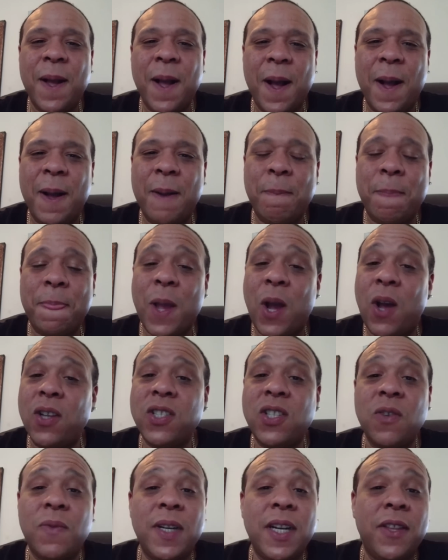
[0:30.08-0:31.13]

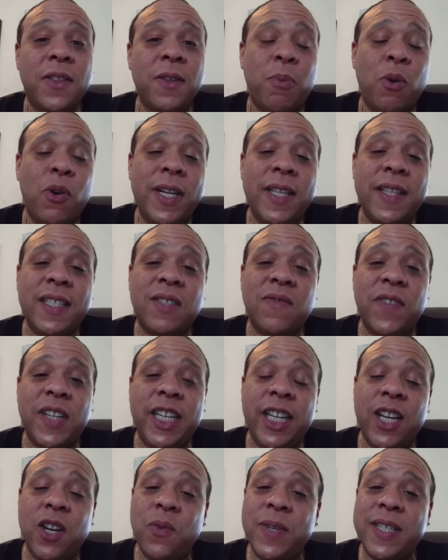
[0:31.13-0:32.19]
Also, another point of this
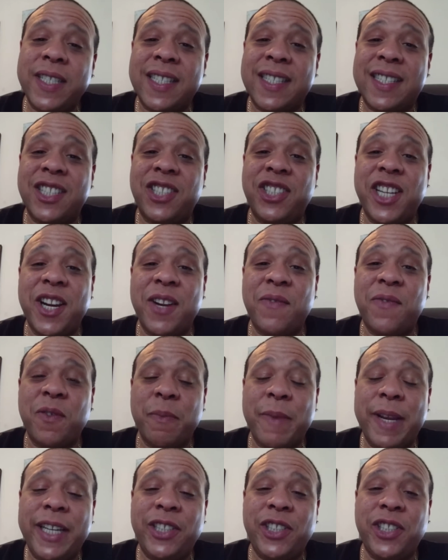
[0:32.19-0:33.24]
video is to share
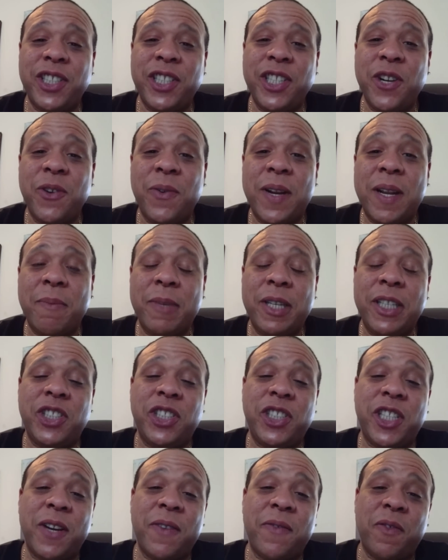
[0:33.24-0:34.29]
information. You know what I mean?
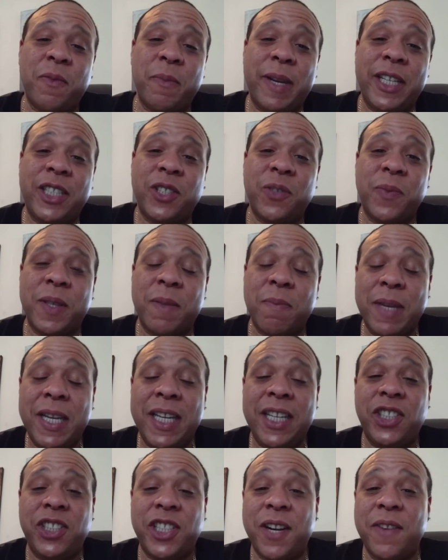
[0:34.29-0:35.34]
Share information with
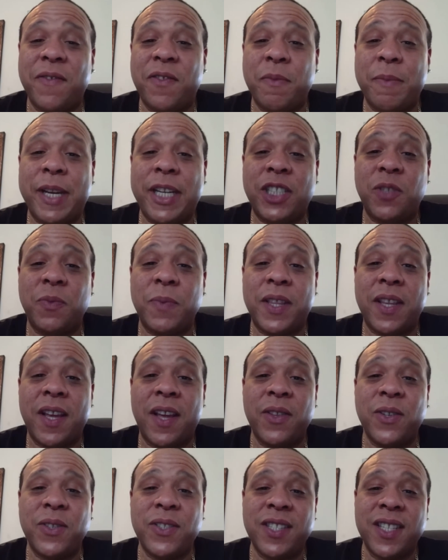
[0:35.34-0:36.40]
me, share information with
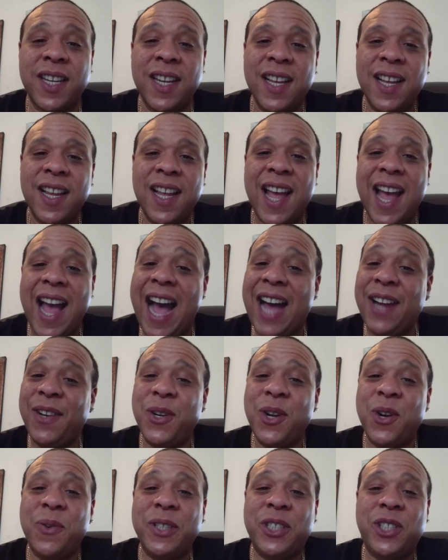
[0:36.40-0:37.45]
others. I
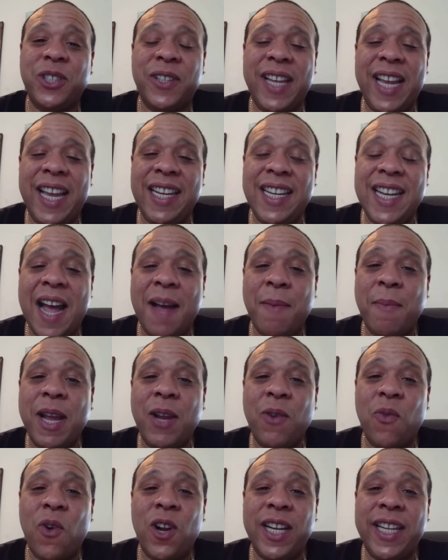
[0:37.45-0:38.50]
don't know what you're getting. I
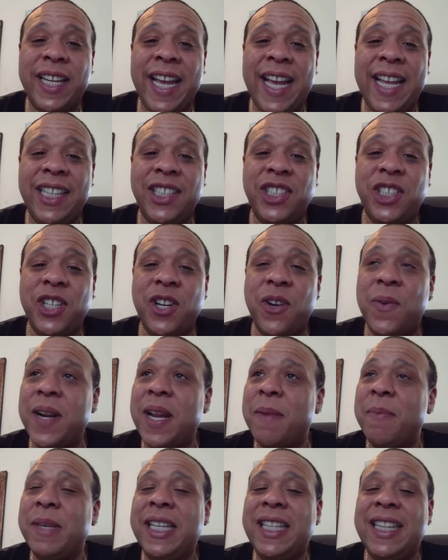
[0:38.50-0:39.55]
might want to get it. You know what
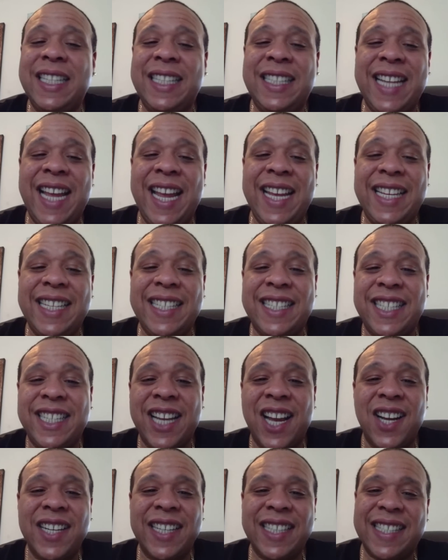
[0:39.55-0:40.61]
I mean? The day is
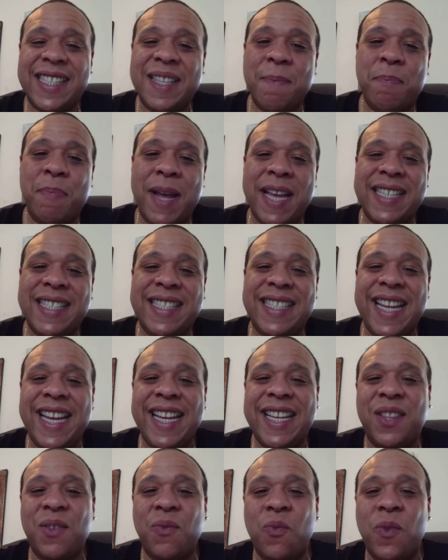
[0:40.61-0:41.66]
young. It's the best
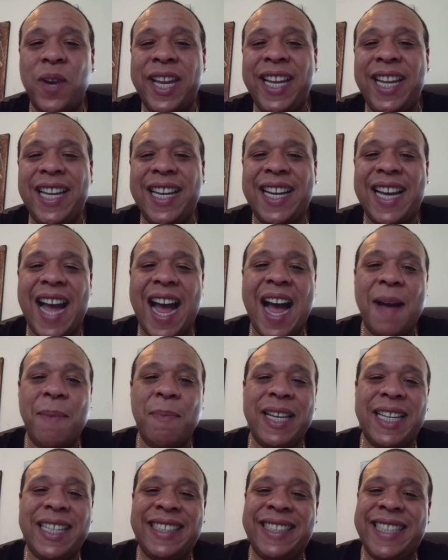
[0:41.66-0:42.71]
day of the week,
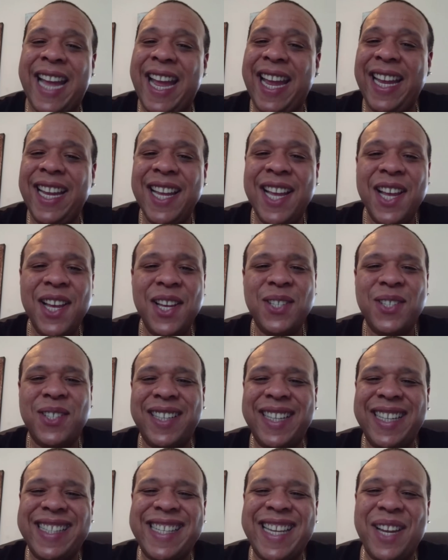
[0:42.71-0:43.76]
comic day.
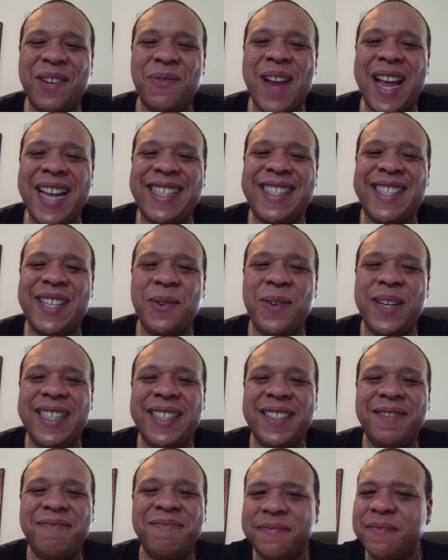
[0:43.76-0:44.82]
So let's get right to it.